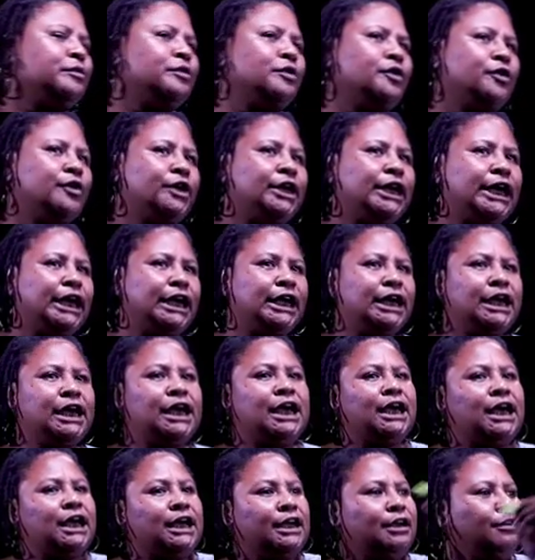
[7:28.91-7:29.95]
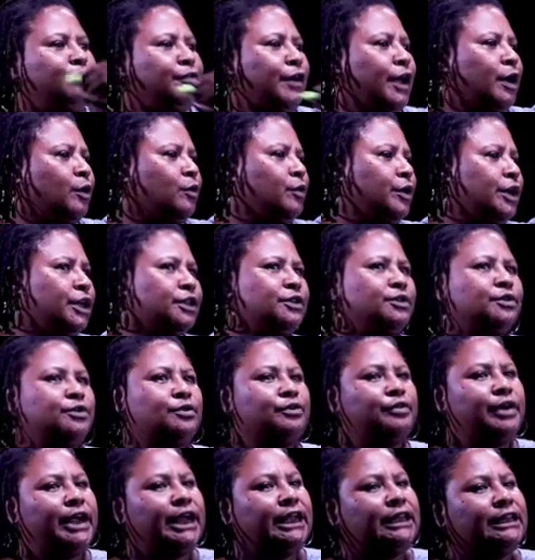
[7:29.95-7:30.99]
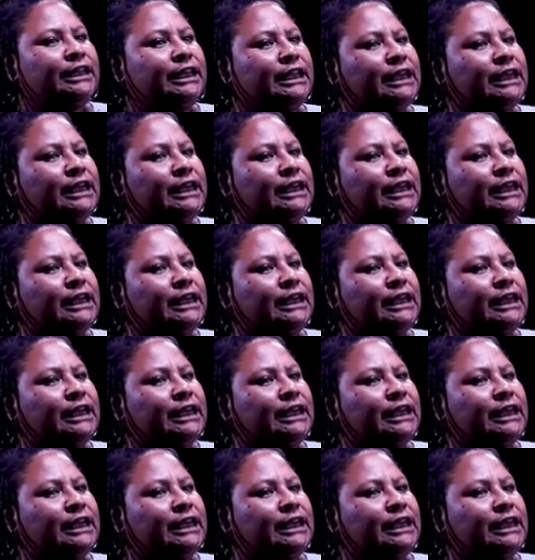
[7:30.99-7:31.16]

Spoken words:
Okay, if I were to write